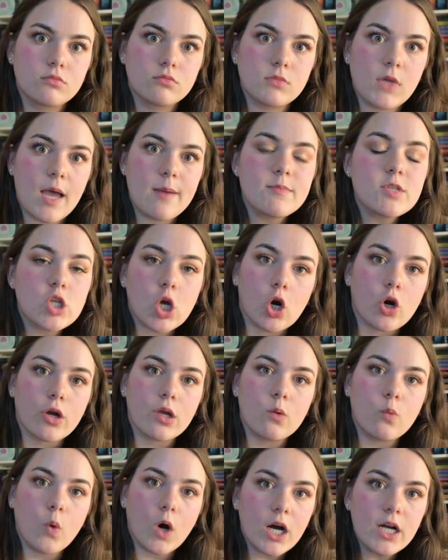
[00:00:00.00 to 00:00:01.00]
I'm
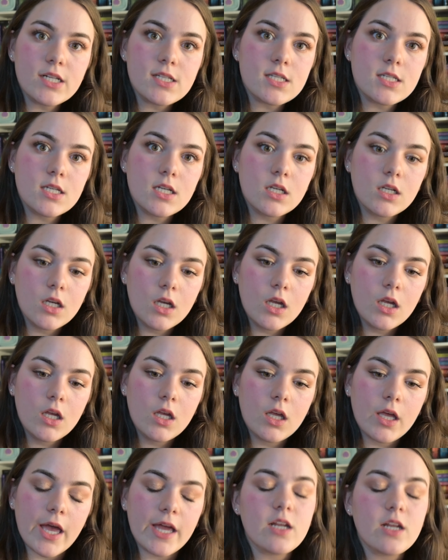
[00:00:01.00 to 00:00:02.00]
sorry, what?
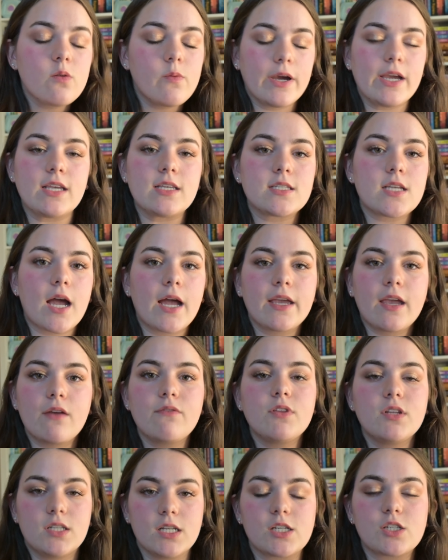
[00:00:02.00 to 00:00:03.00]
Anyways, I gave
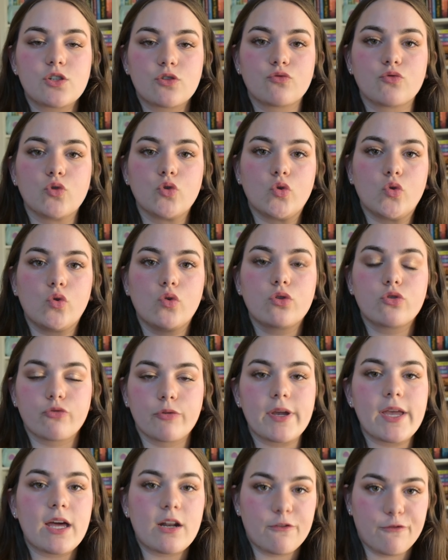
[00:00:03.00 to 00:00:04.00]
The Dixon Rule
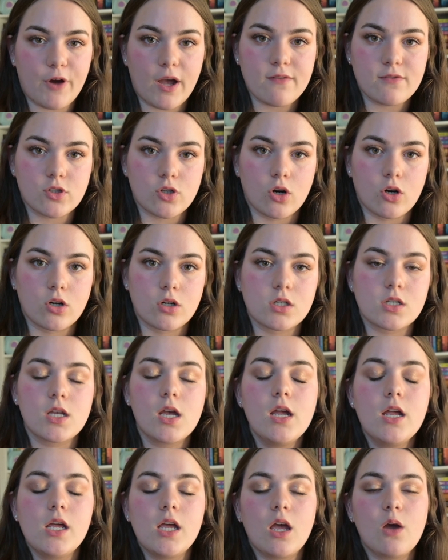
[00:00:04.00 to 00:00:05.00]
3 out of 5 stars.
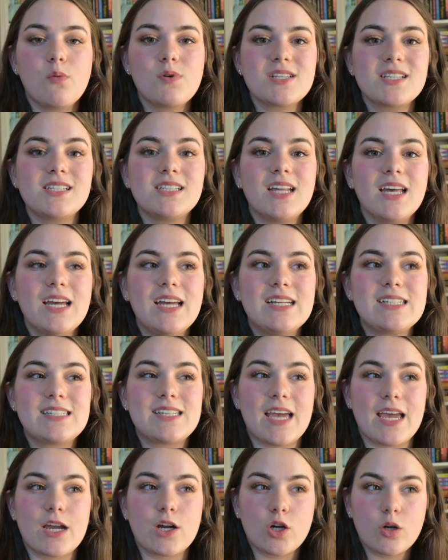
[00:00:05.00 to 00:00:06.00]
It wasn't
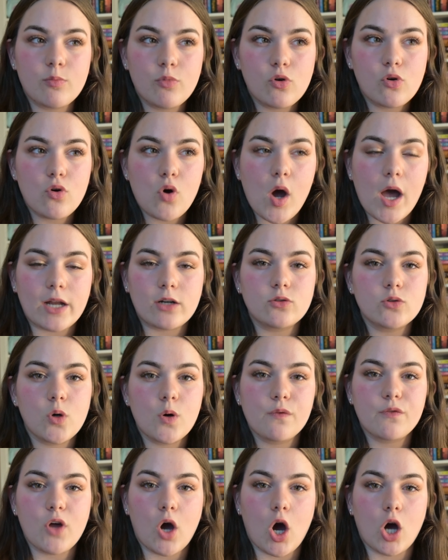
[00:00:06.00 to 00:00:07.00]
terrible. I don't know
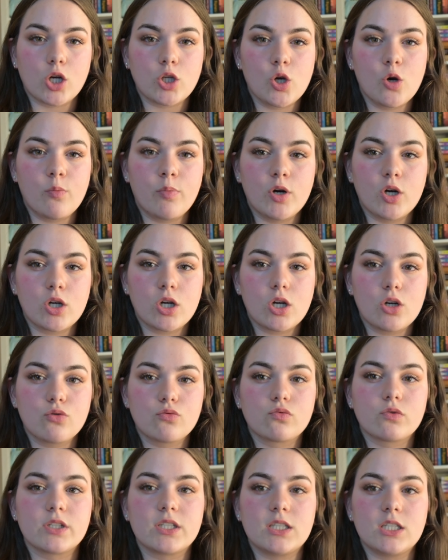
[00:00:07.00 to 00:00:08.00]
if the audiobook
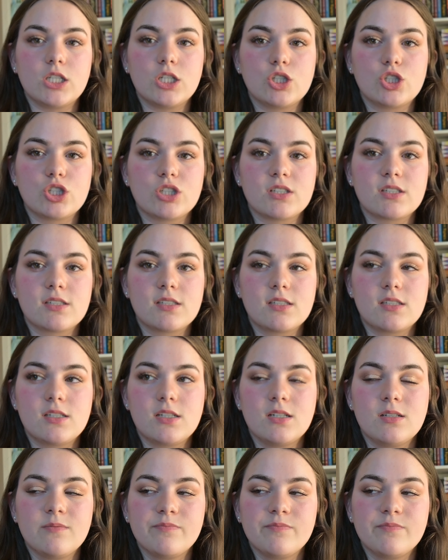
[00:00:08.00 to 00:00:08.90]
really just